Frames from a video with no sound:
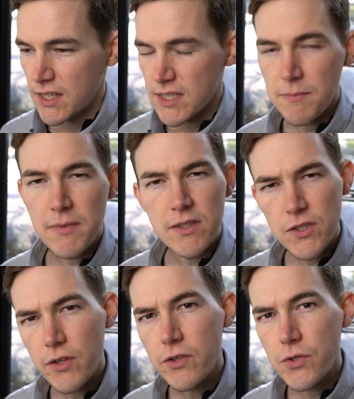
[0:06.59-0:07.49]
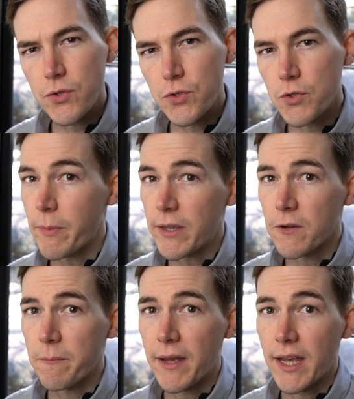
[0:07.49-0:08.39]
some things you can do to make
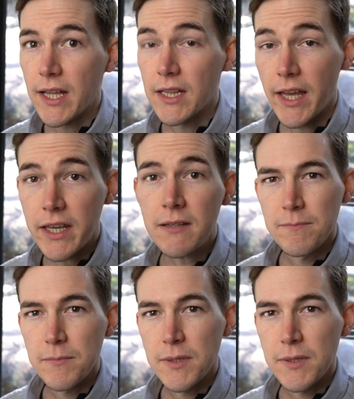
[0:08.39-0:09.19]
your bag lighter,